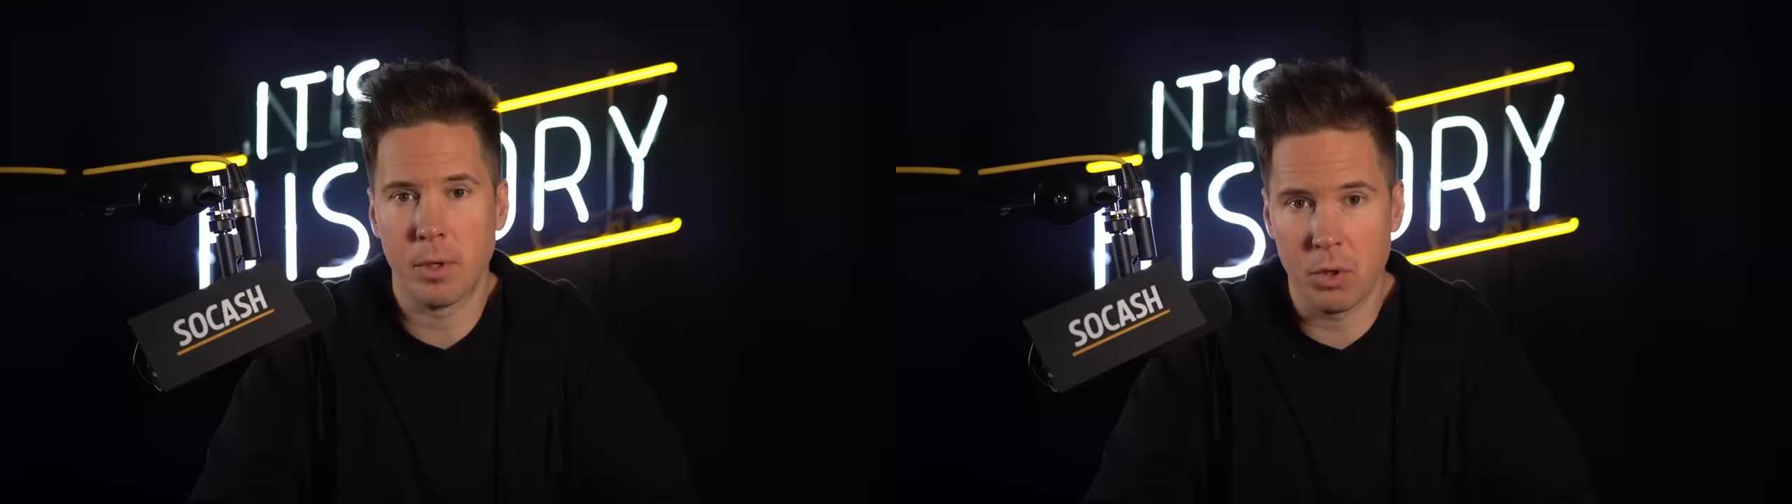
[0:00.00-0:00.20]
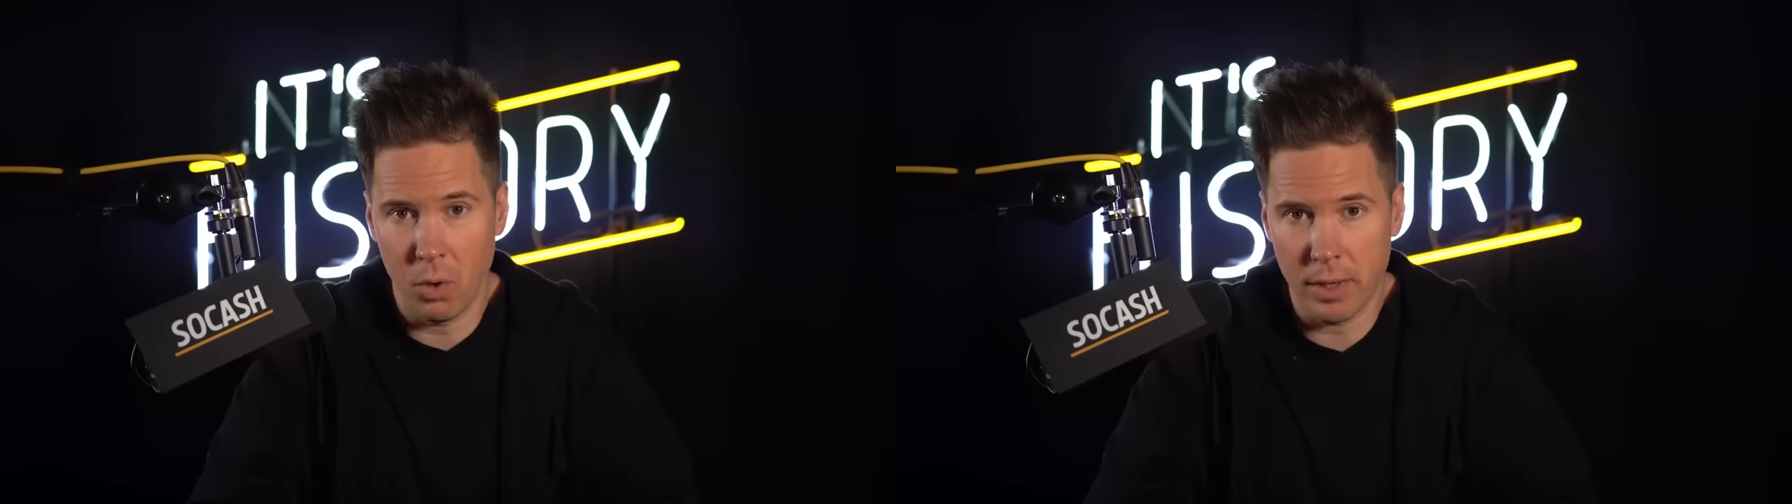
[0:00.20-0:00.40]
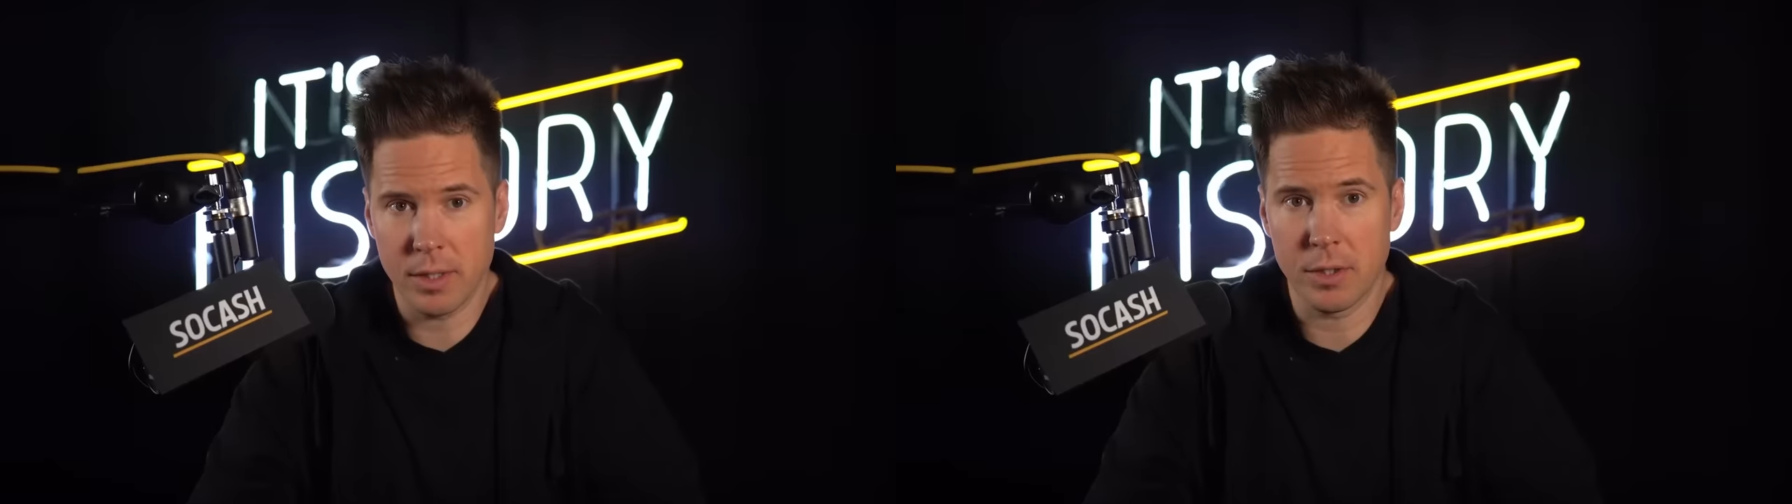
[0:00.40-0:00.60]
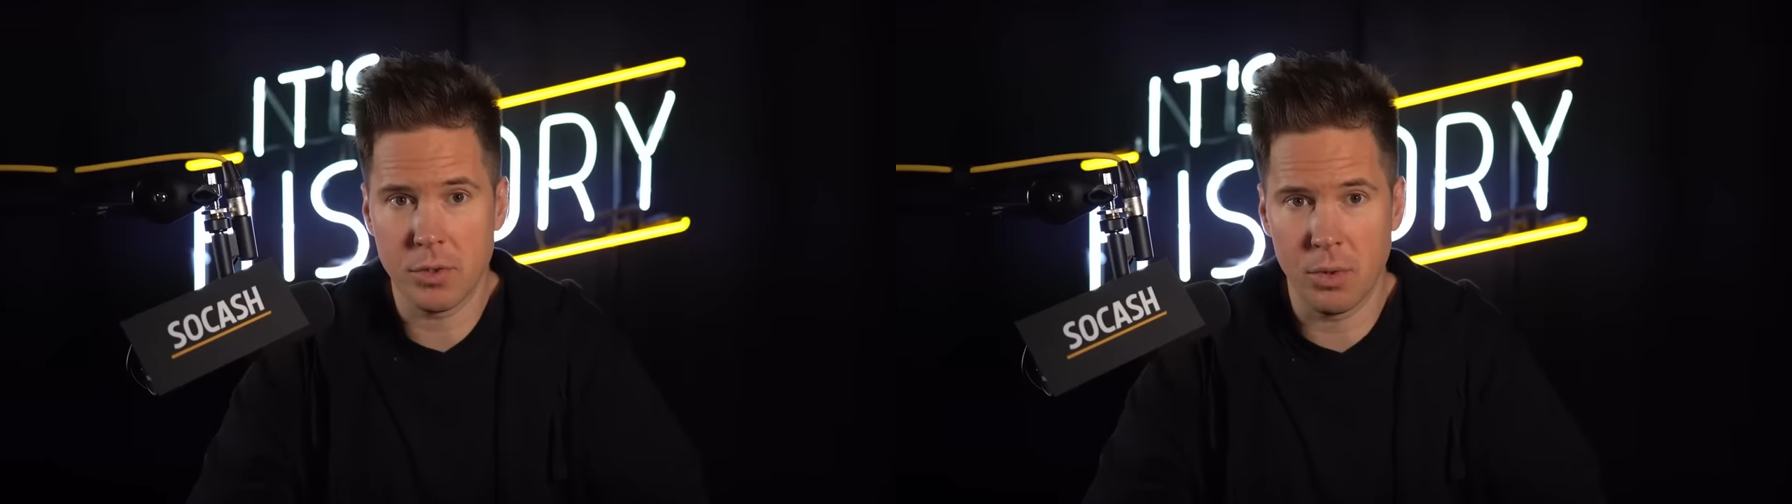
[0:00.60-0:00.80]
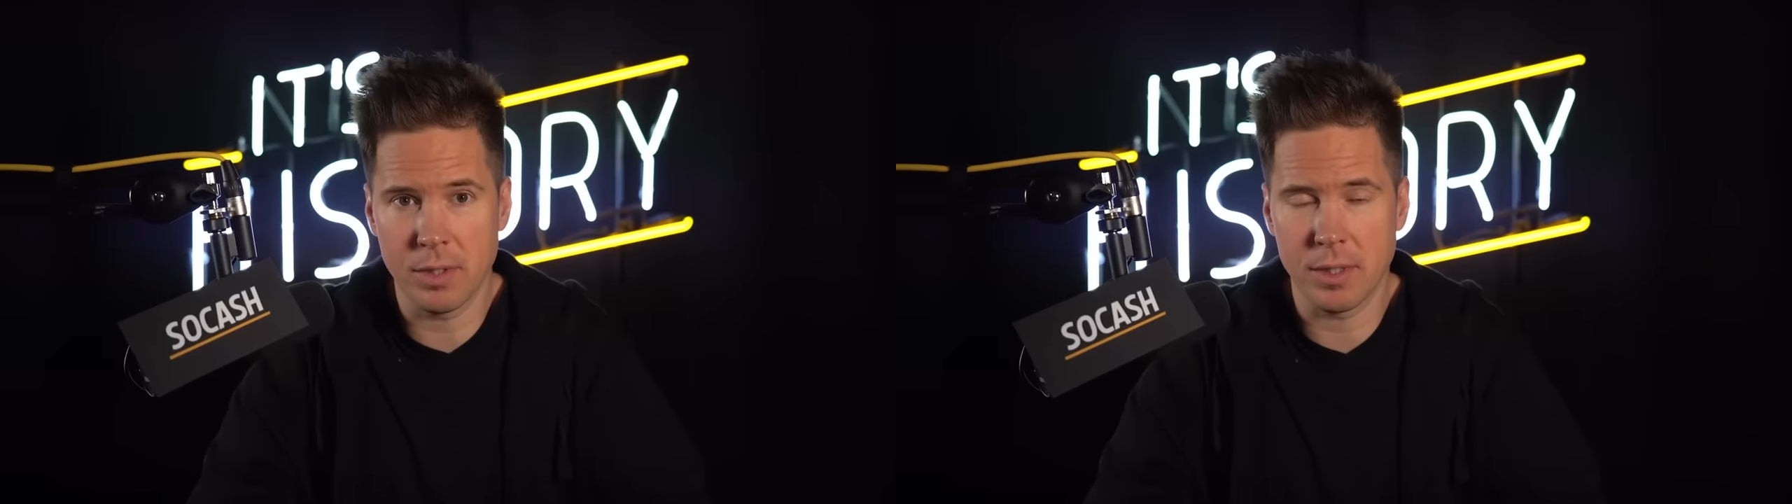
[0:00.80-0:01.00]
But according to
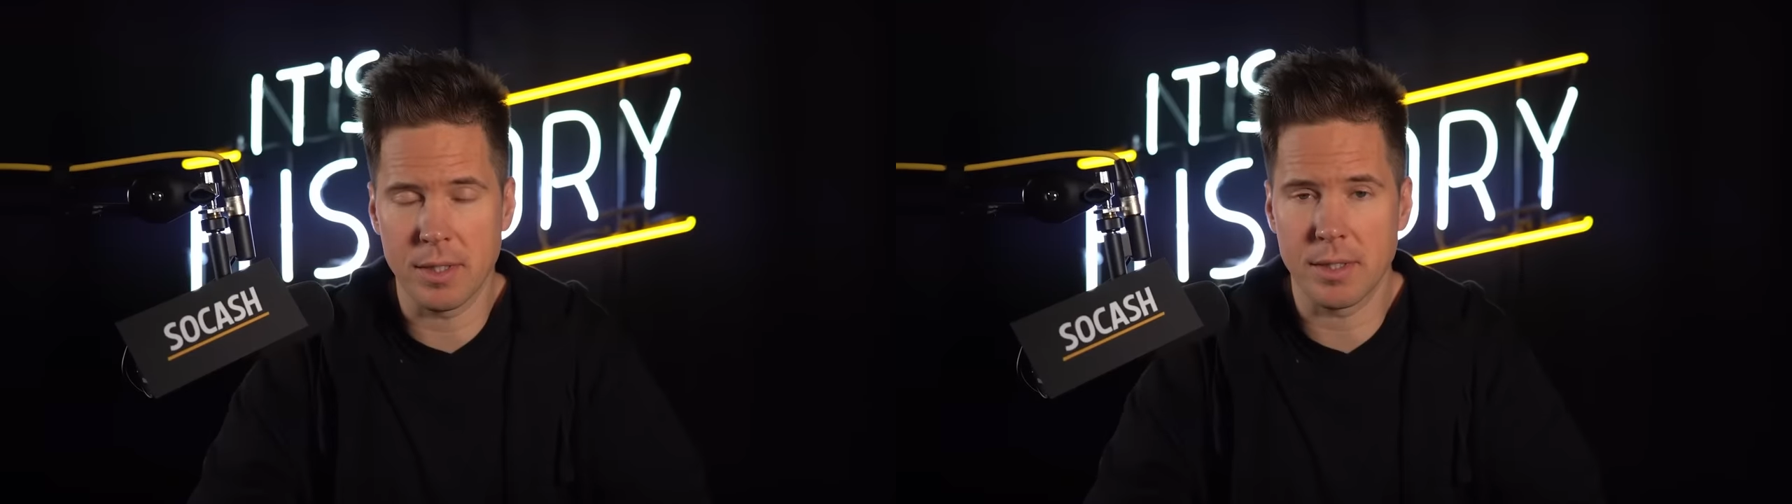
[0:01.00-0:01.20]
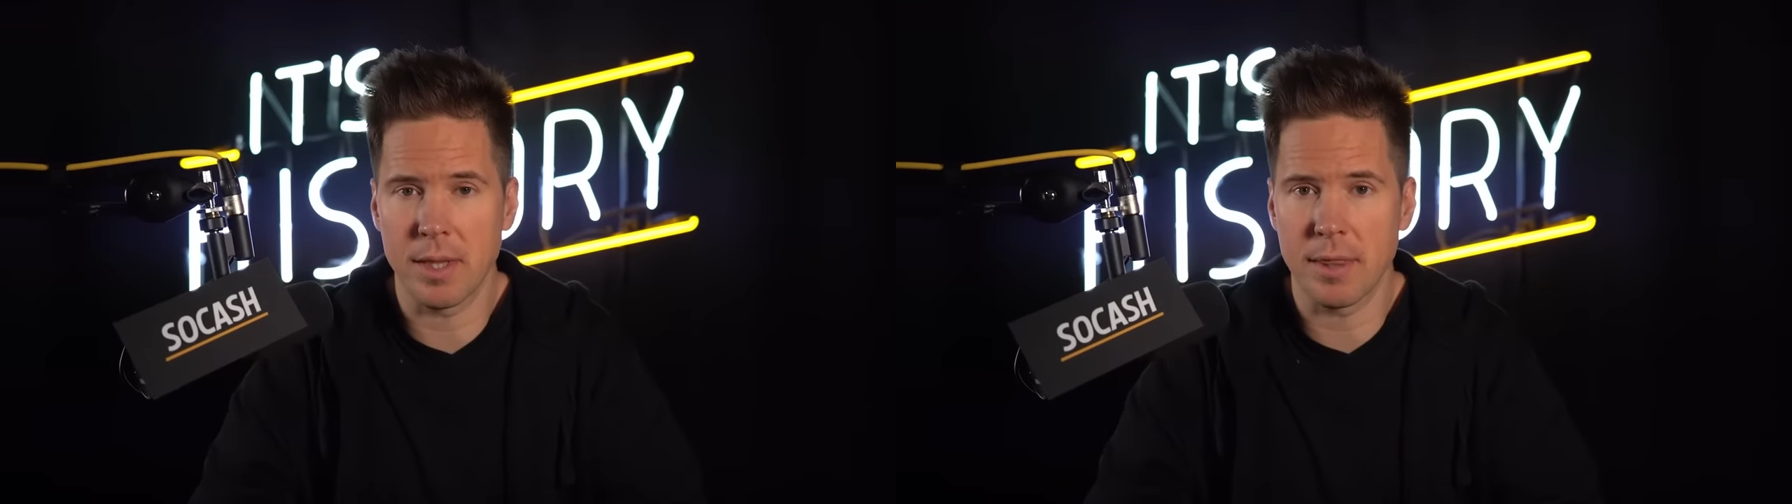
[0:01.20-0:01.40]
sources,